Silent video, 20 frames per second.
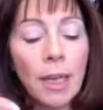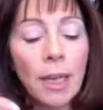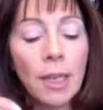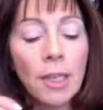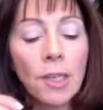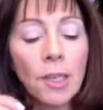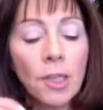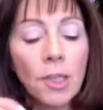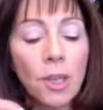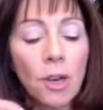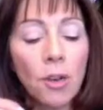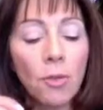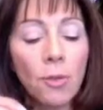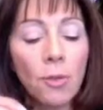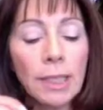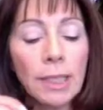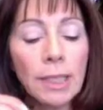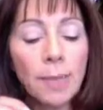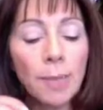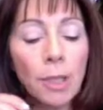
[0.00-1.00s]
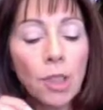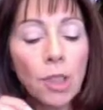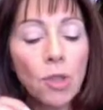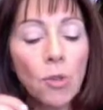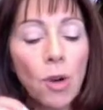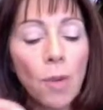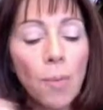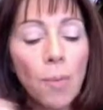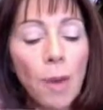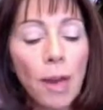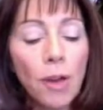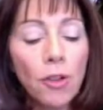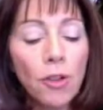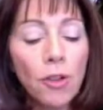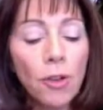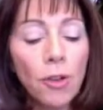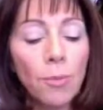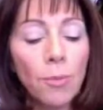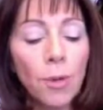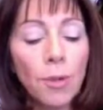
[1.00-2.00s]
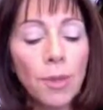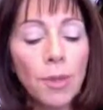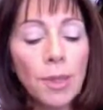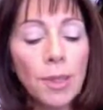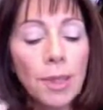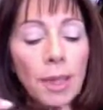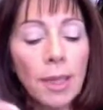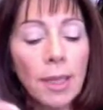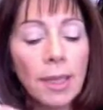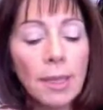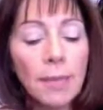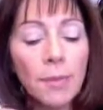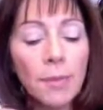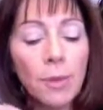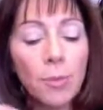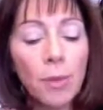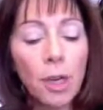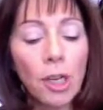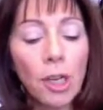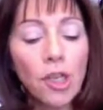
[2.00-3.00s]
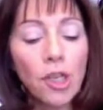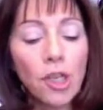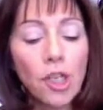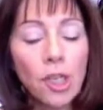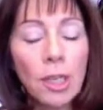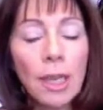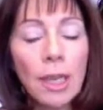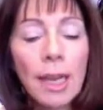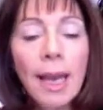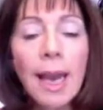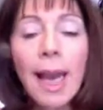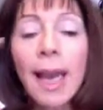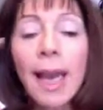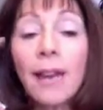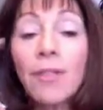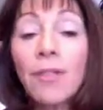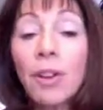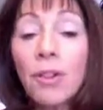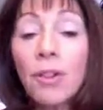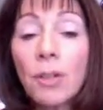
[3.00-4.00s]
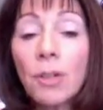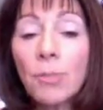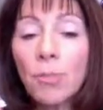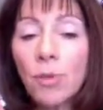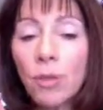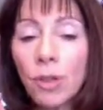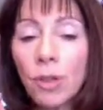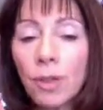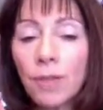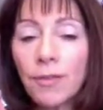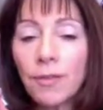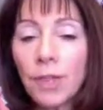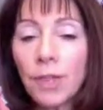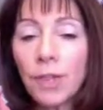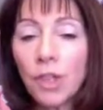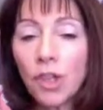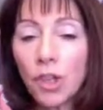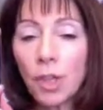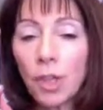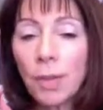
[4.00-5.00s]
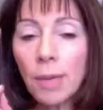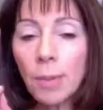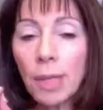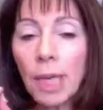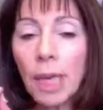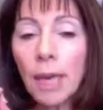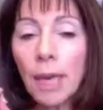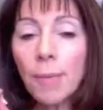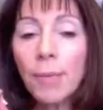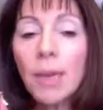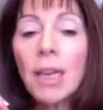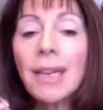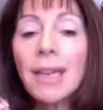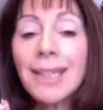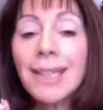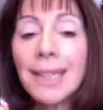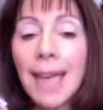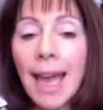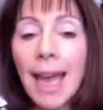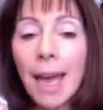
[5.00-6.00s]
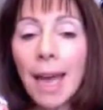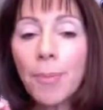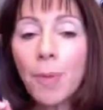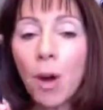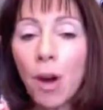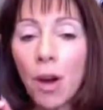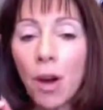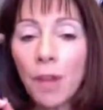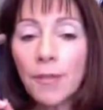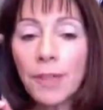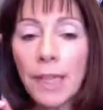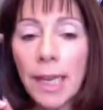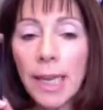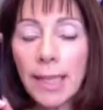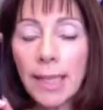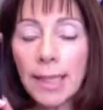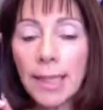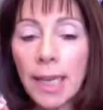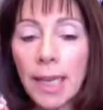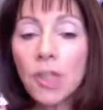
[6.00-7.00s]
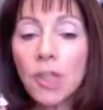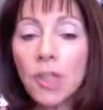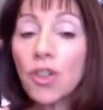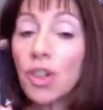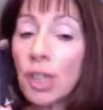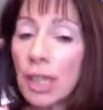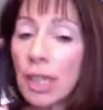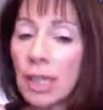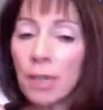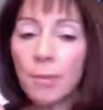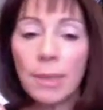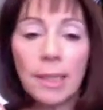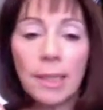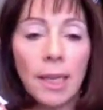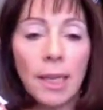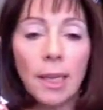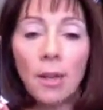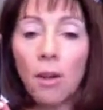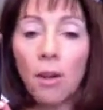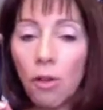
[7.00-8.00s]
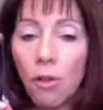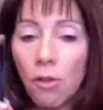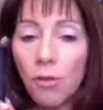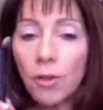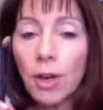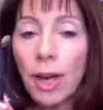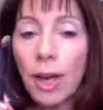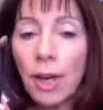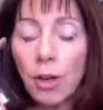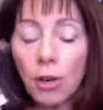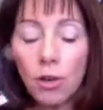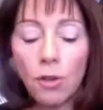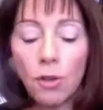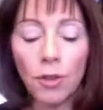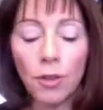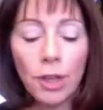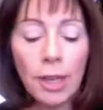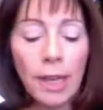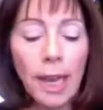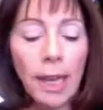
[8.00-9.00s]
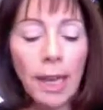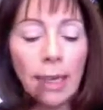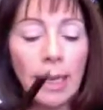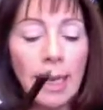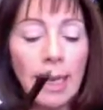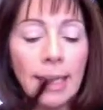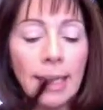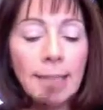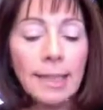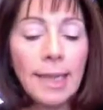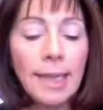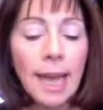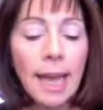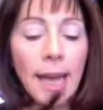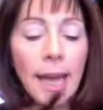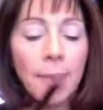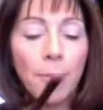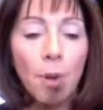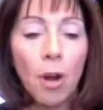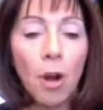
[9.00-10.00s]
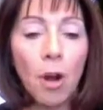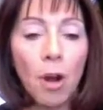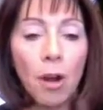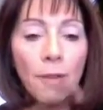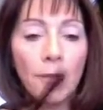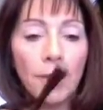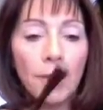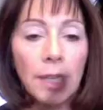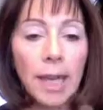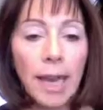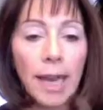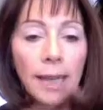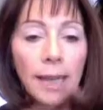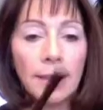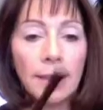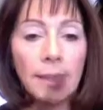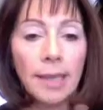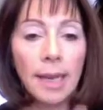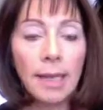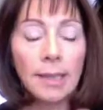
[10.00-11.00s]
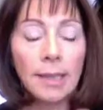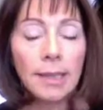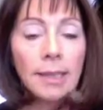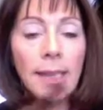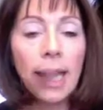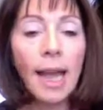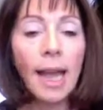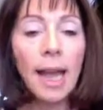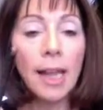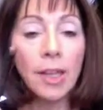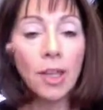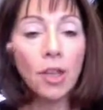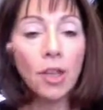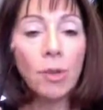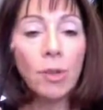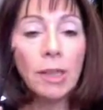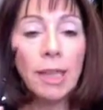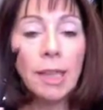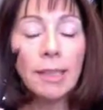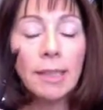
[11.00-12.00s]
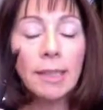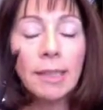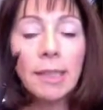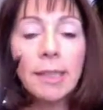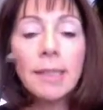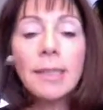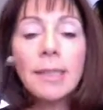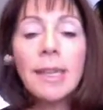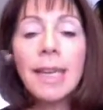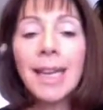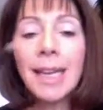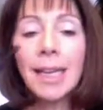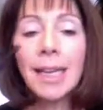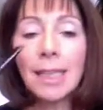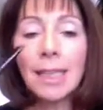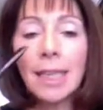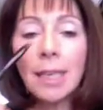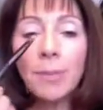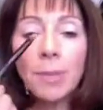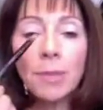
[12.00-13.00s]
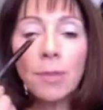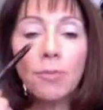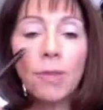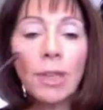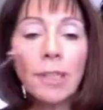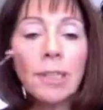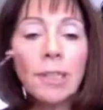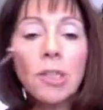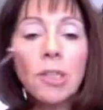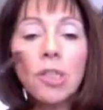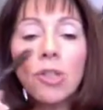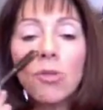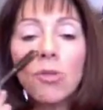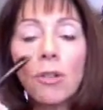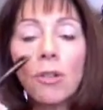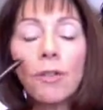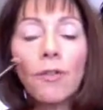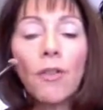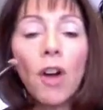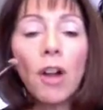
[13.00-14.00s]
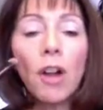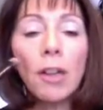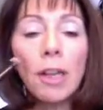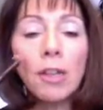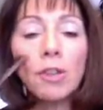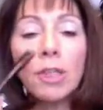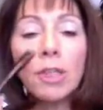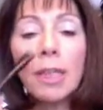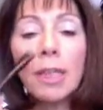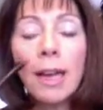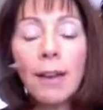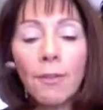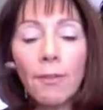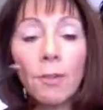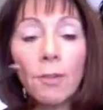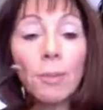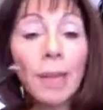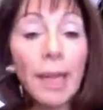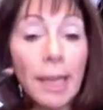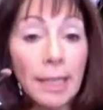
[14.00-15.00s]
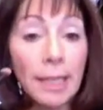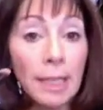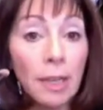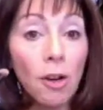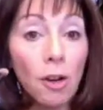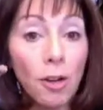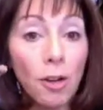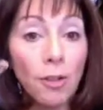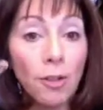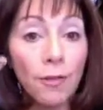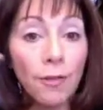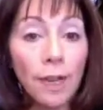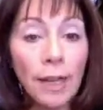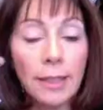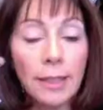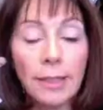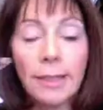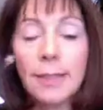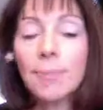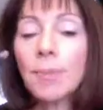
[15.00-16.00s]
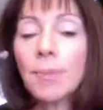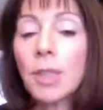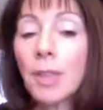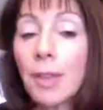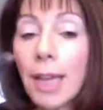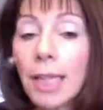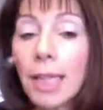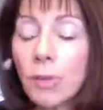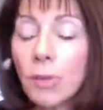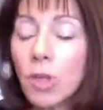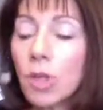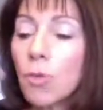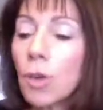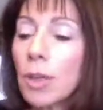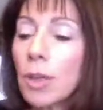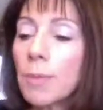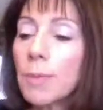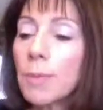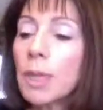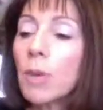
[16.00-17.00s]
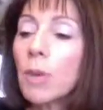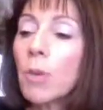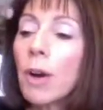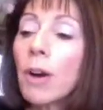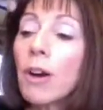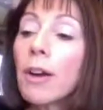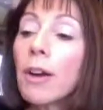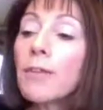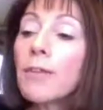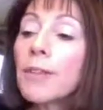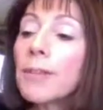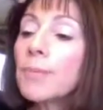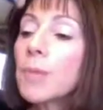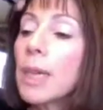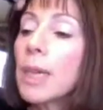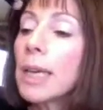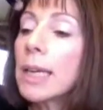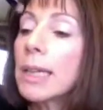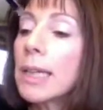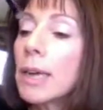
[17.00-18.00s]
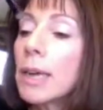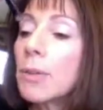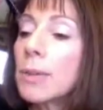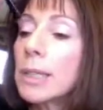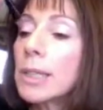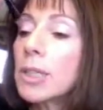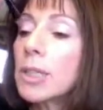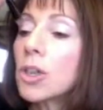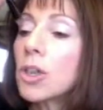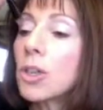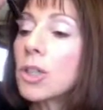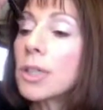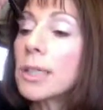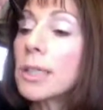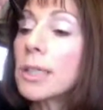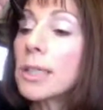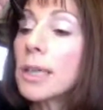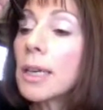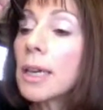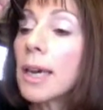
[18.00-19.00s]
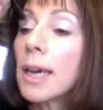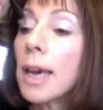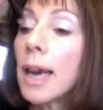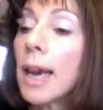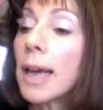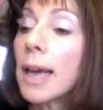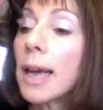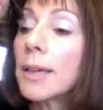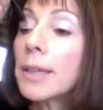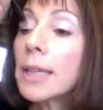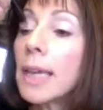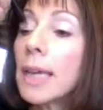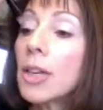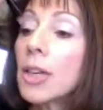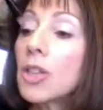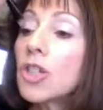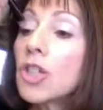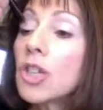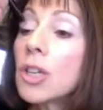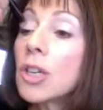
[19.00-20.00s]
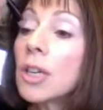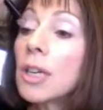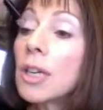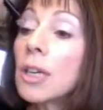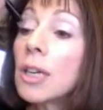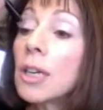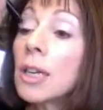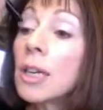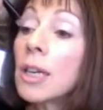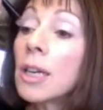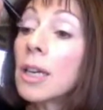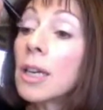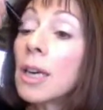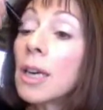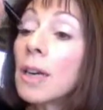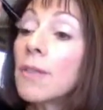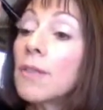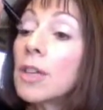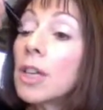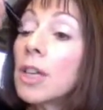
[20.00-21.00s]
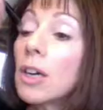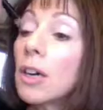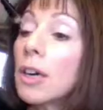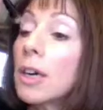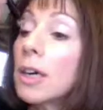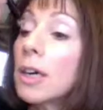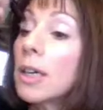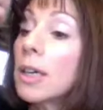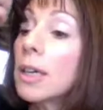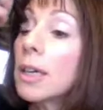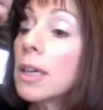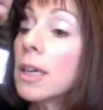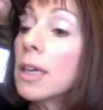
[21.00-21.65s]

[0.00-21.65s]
So we dip into our powder on both sides of the brush, and very important feature coming up, tap off the excess. You're going to hear me say it over and over again. Tap off the excess. And you know what that does? It keeps residue or fallout from landing on your face. So that's what you want to be aware of. Now we start at the edge of the eye